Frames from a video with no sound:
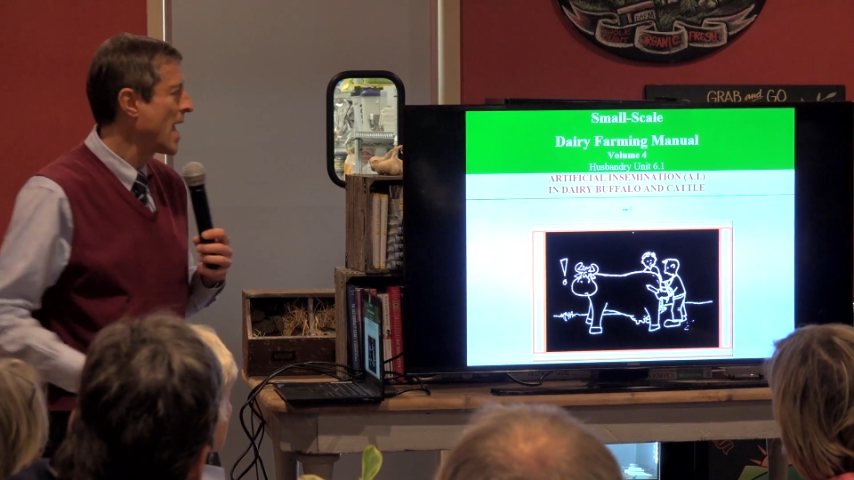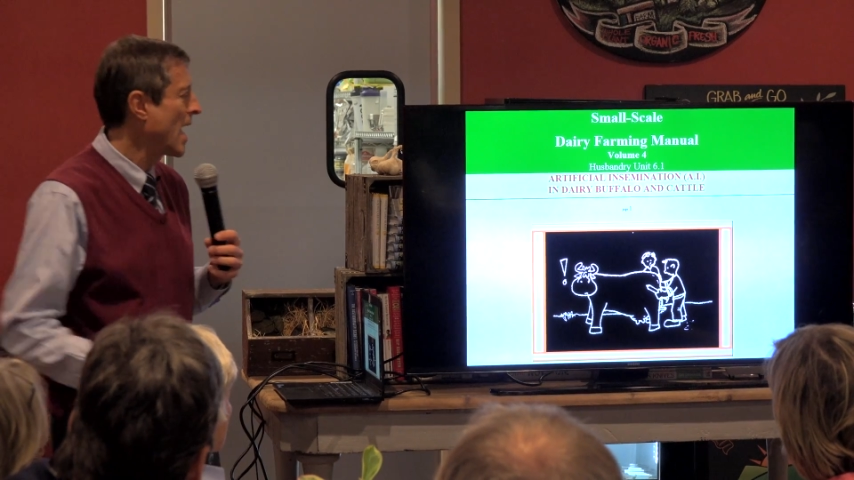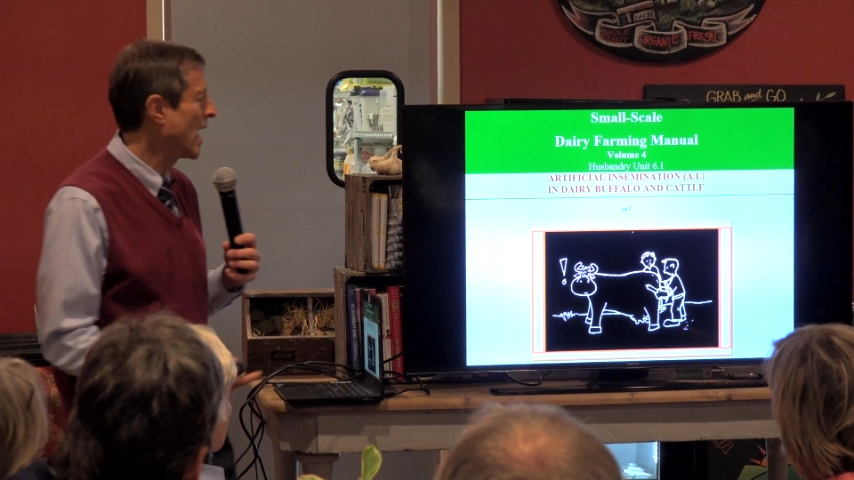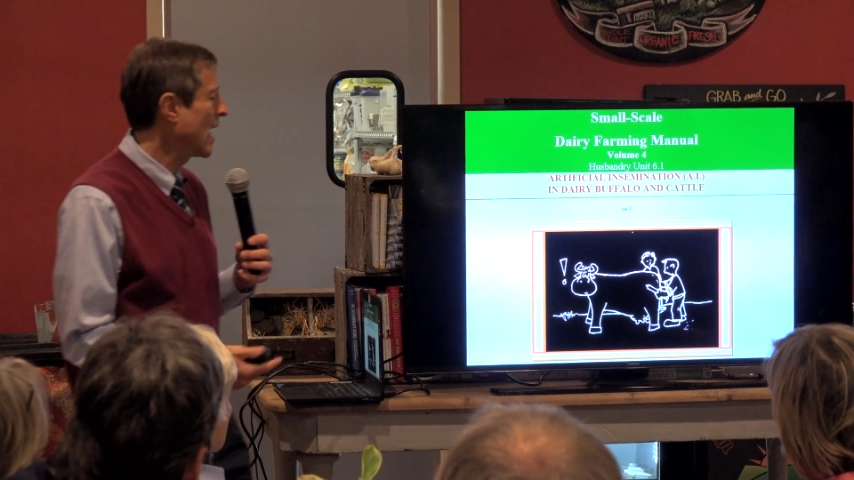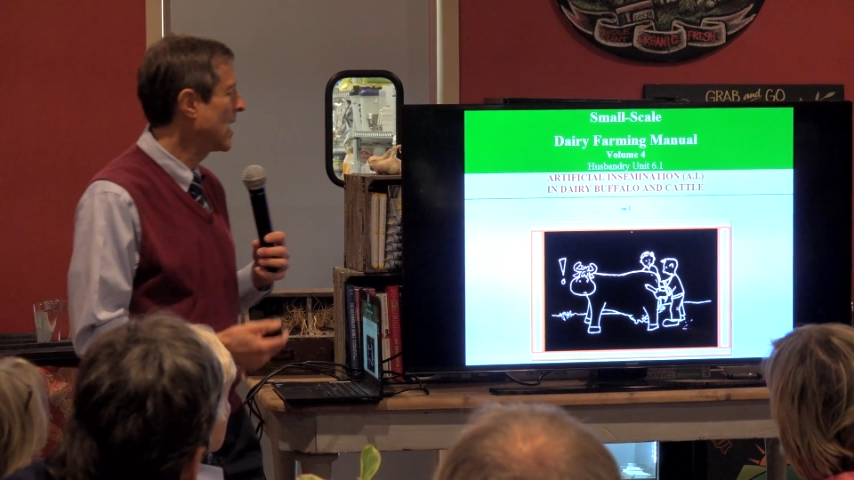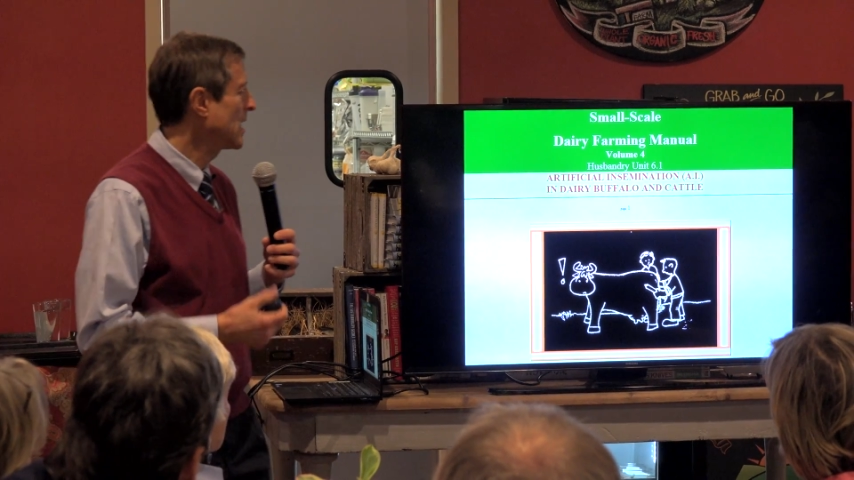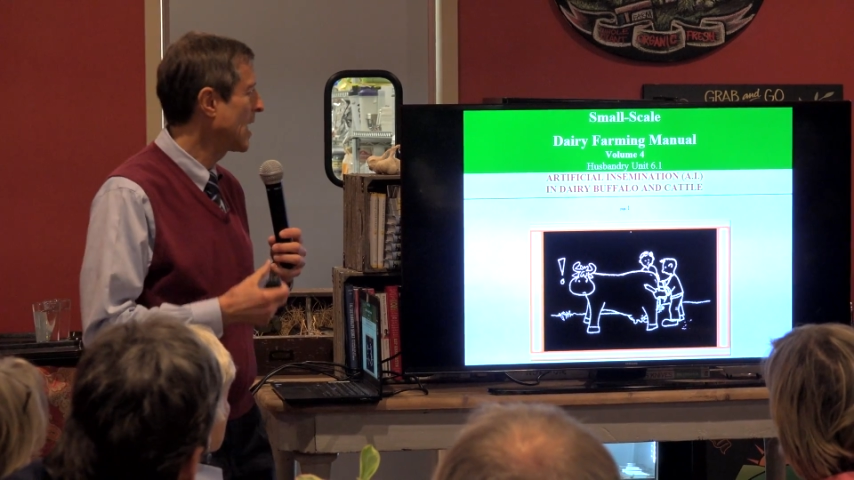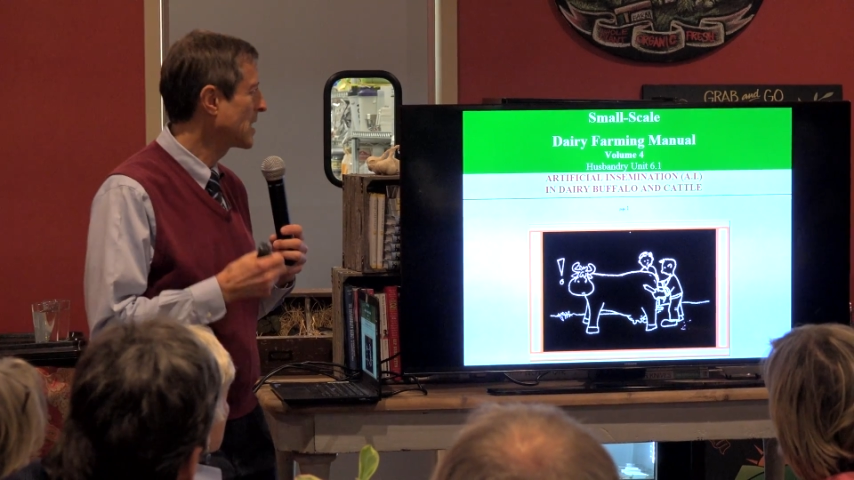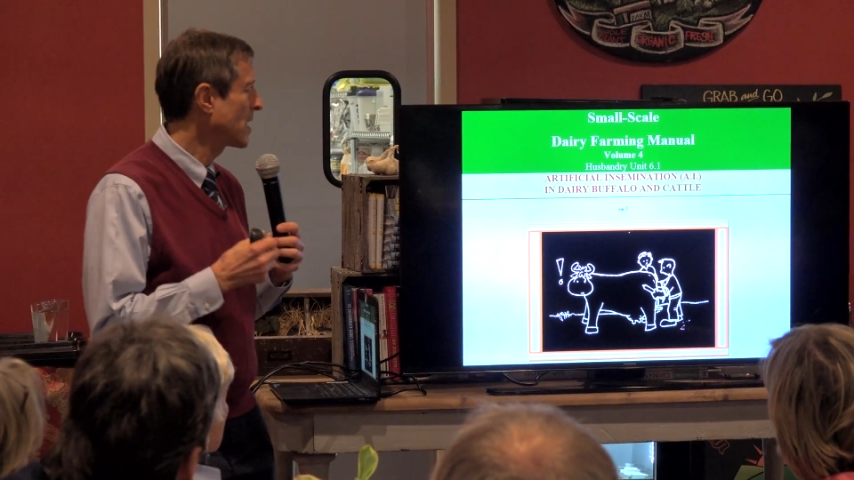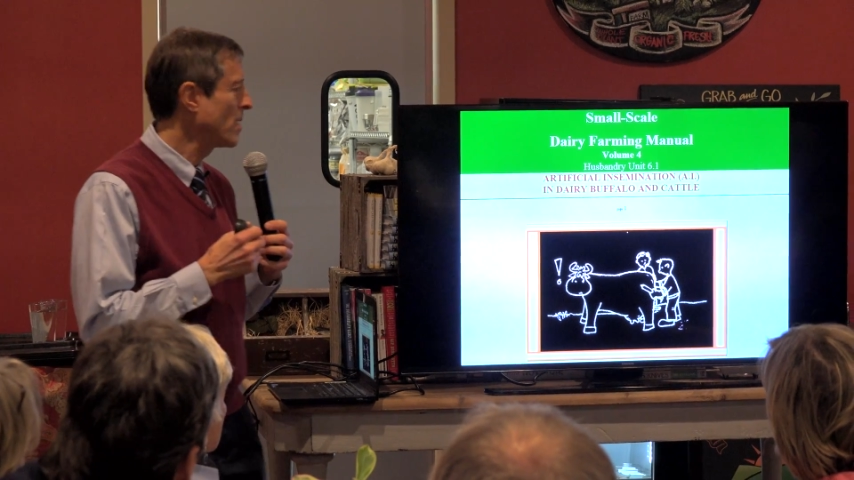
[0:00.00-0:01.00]
And
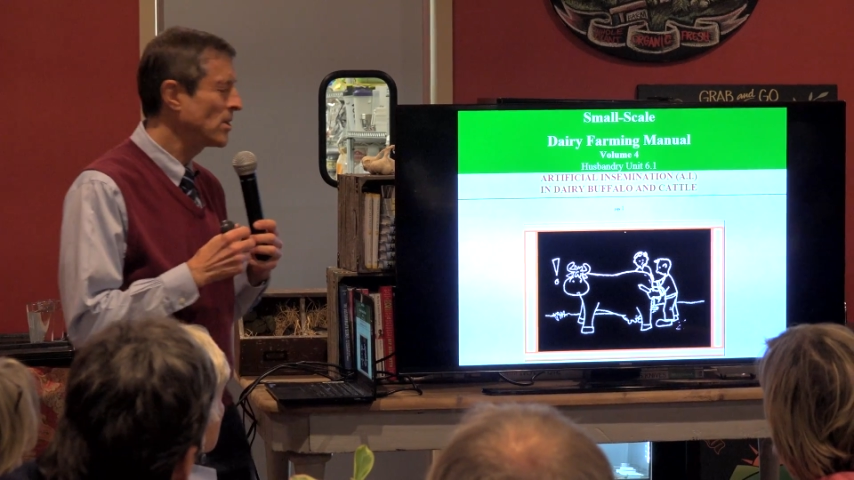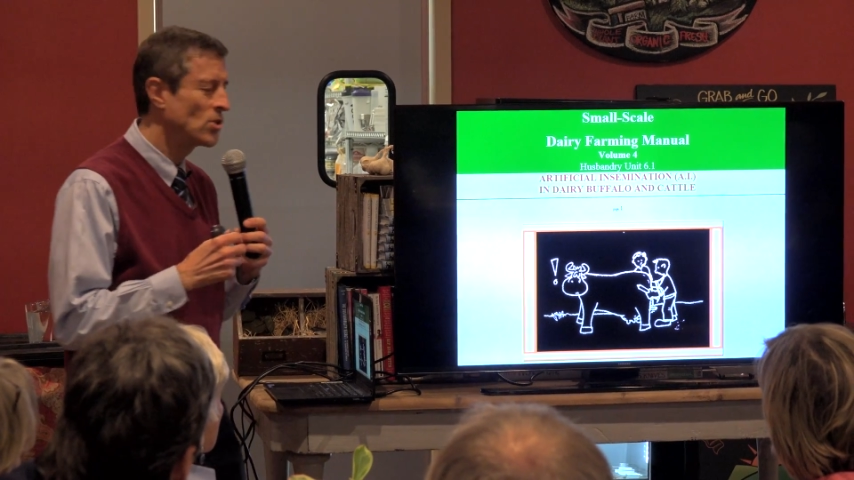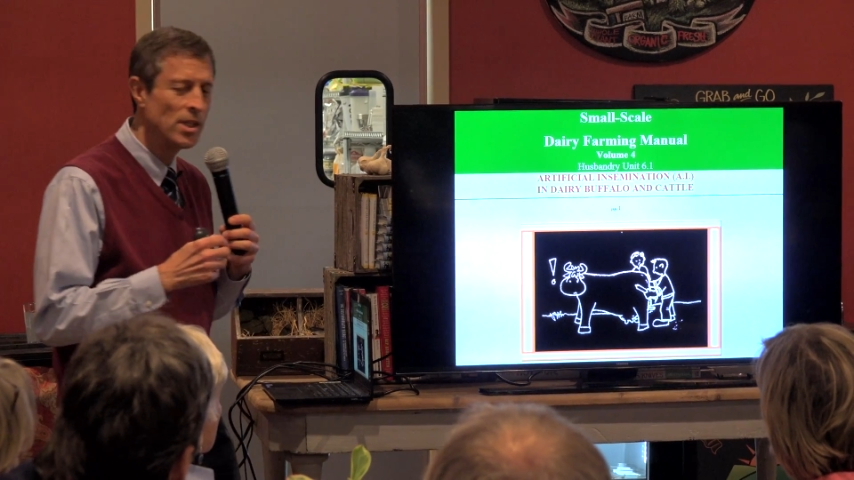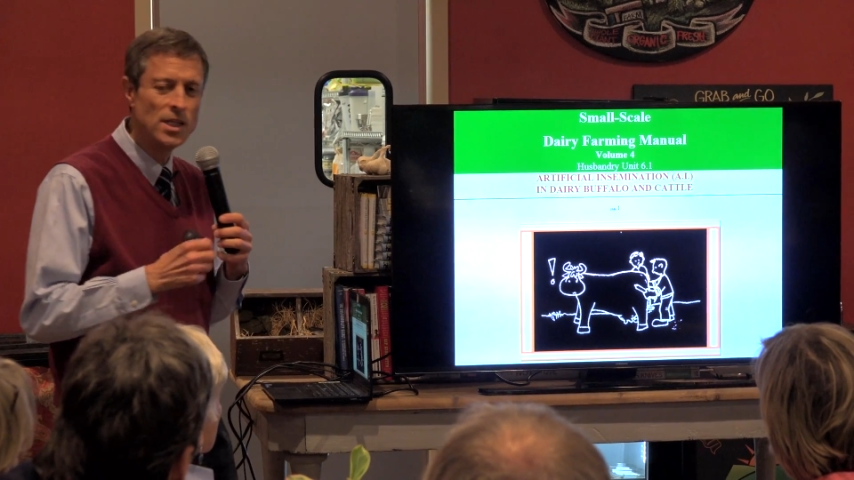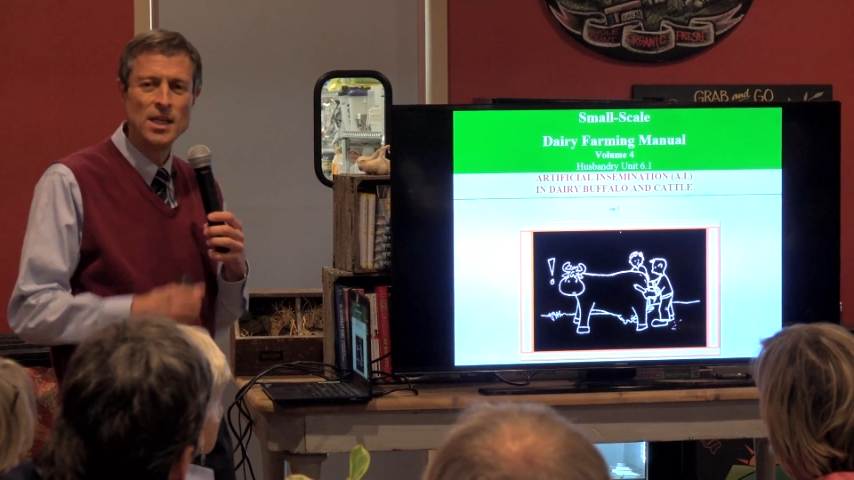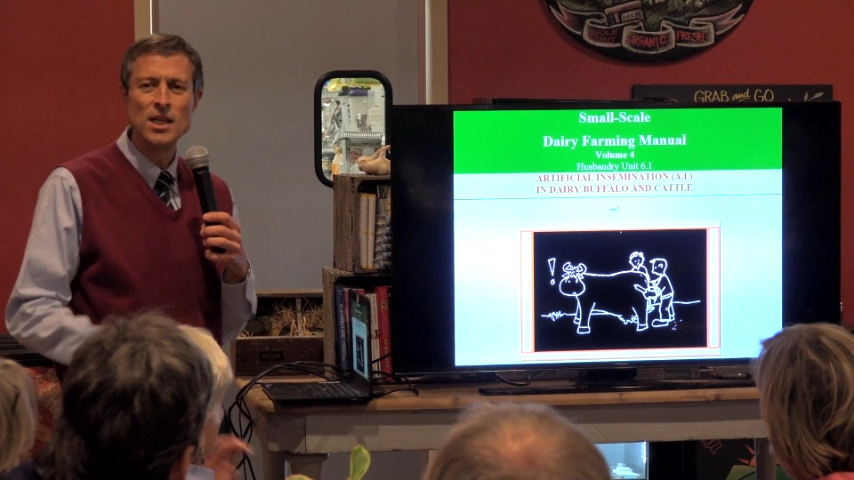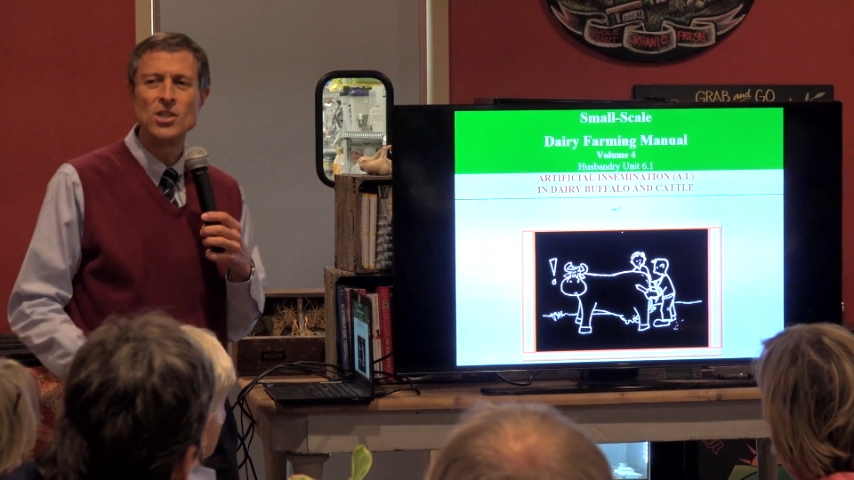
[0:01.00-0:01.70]
as I mentioned,